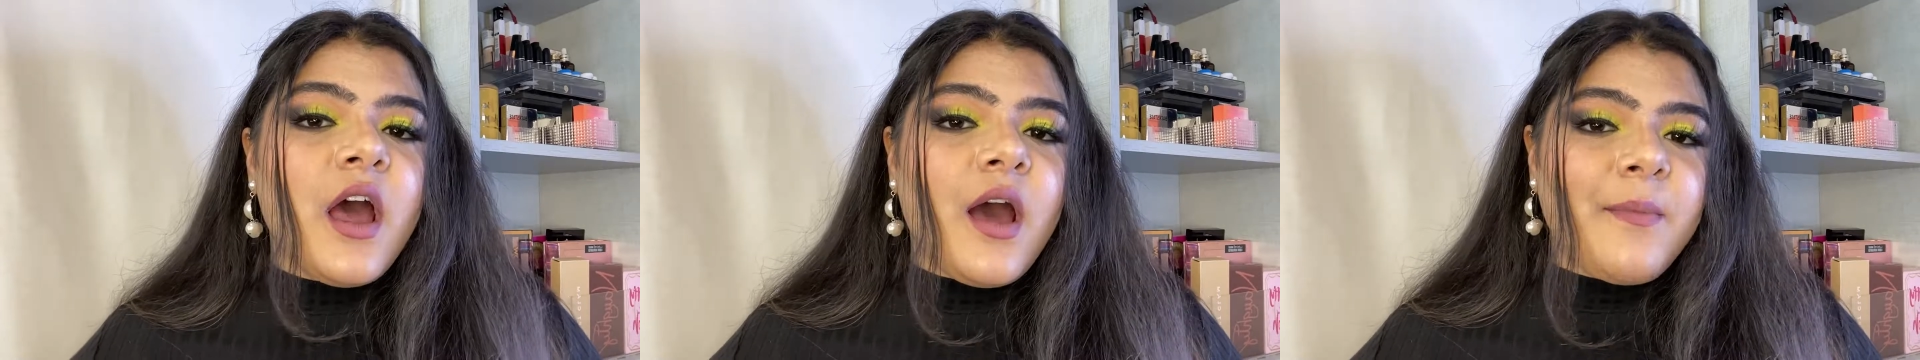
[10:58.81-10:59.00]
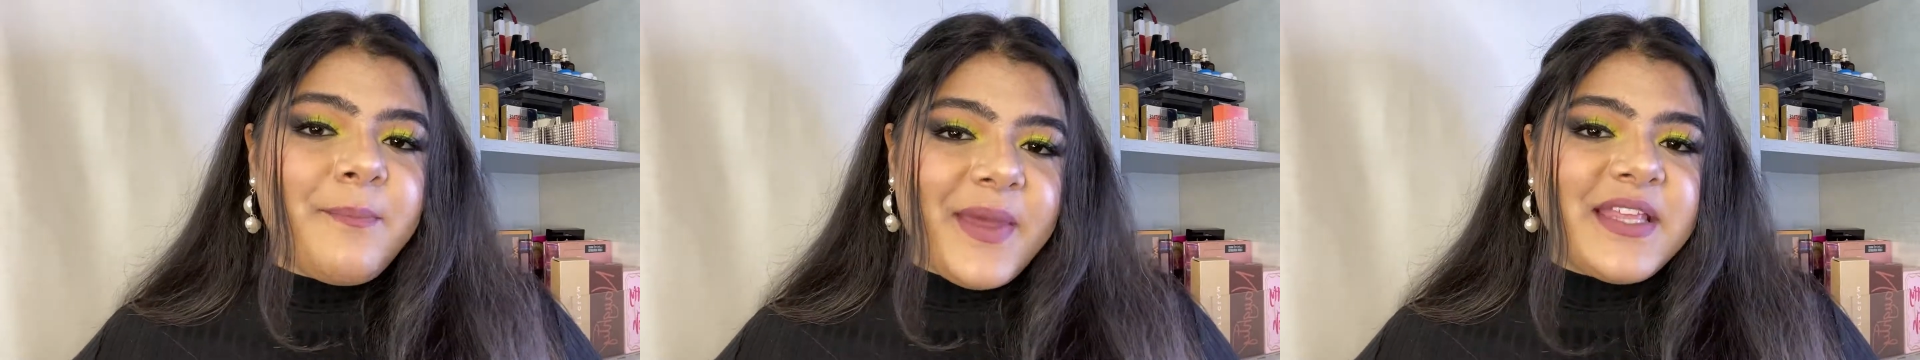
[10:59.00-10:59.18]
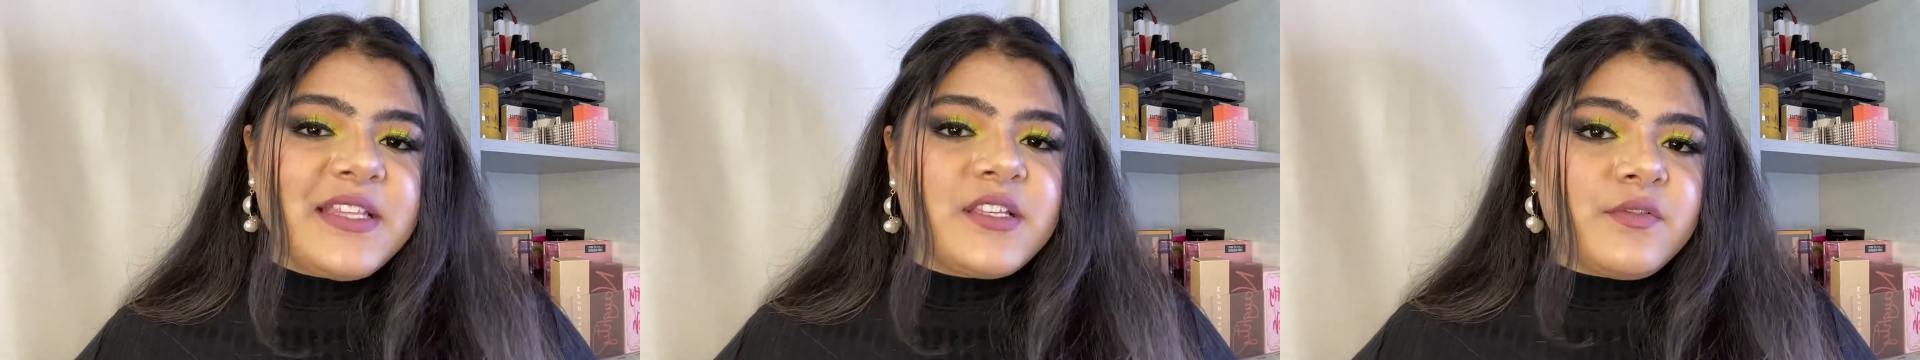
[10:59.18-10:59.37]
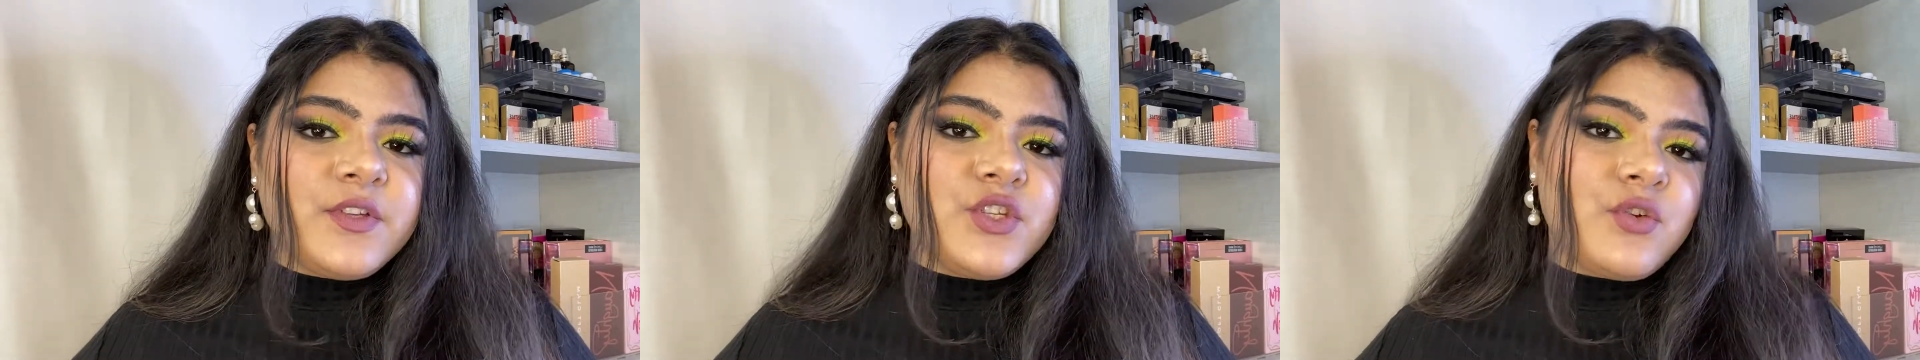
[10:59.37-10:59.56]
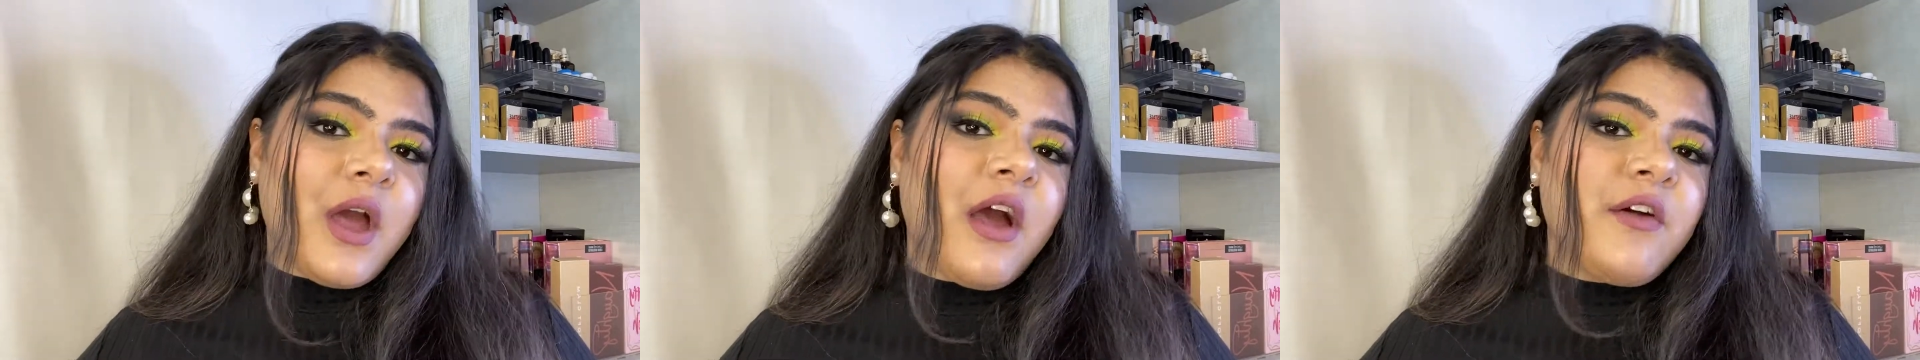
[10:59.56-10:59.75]
a pencil
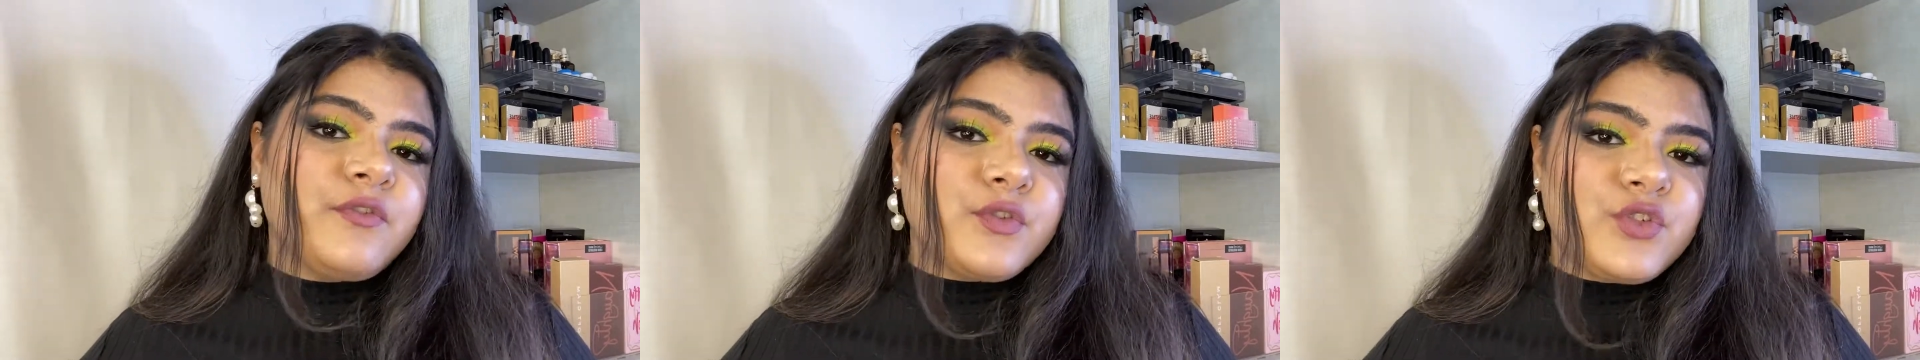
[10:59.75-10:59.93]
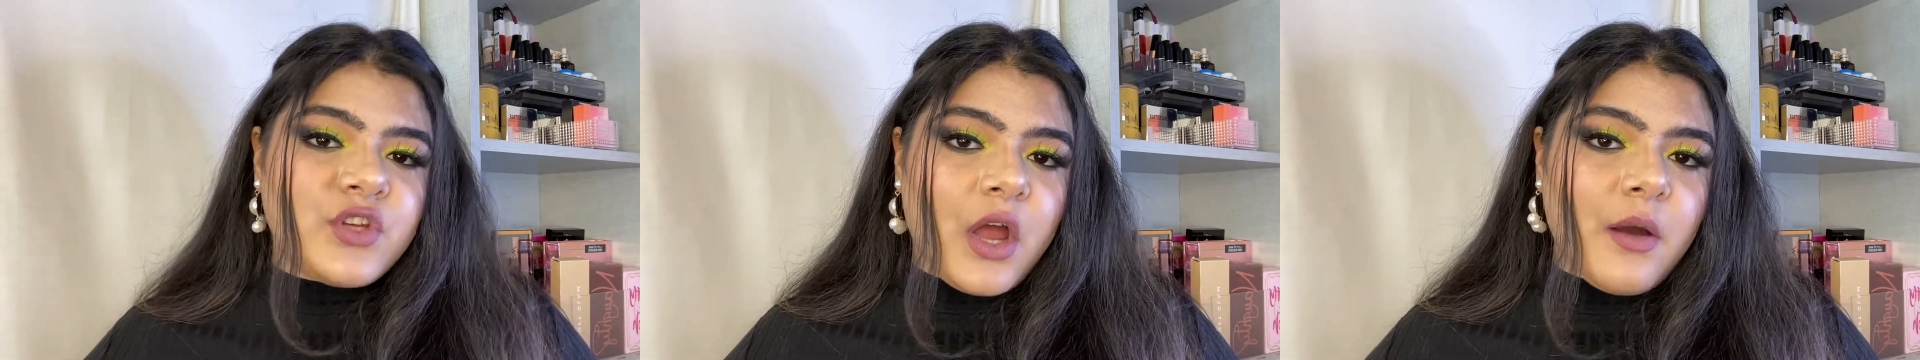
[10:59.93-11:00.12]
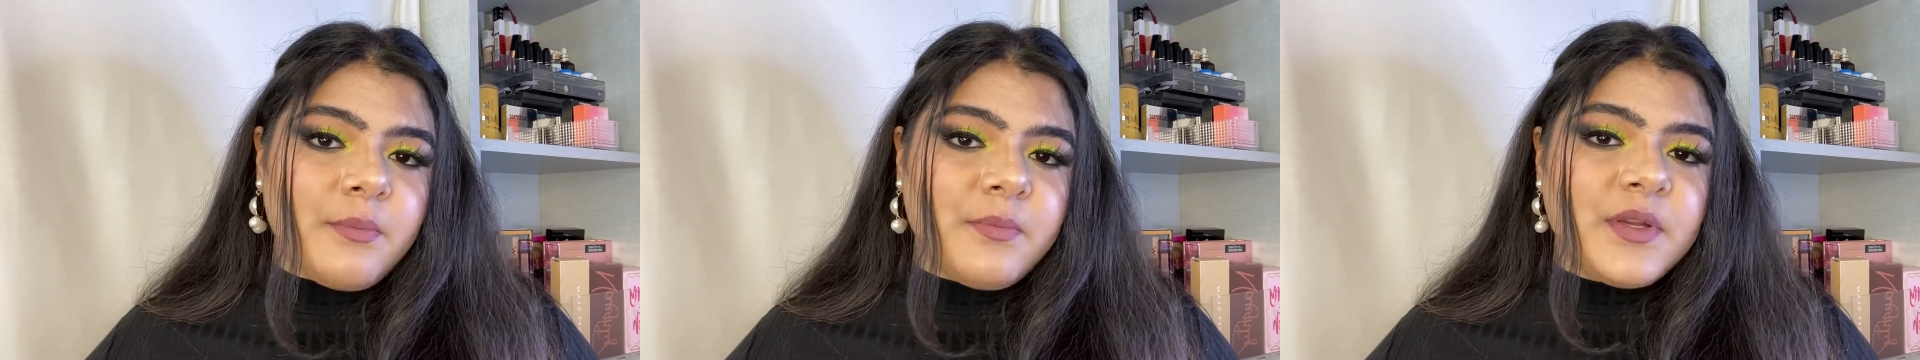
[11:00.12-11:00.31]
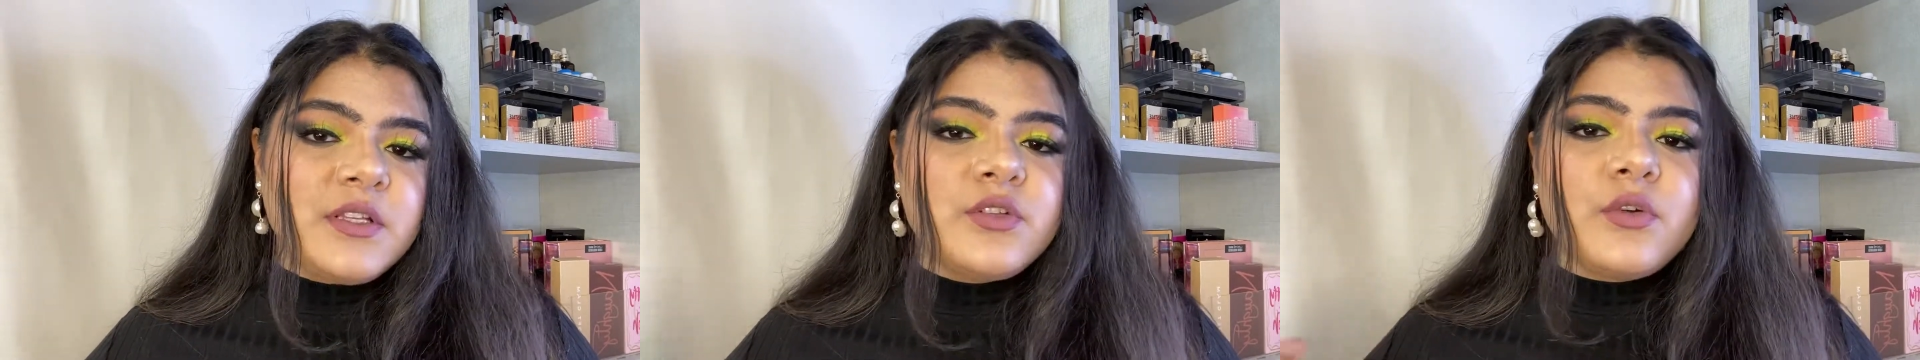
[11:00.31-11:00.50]
which you have to sharpen,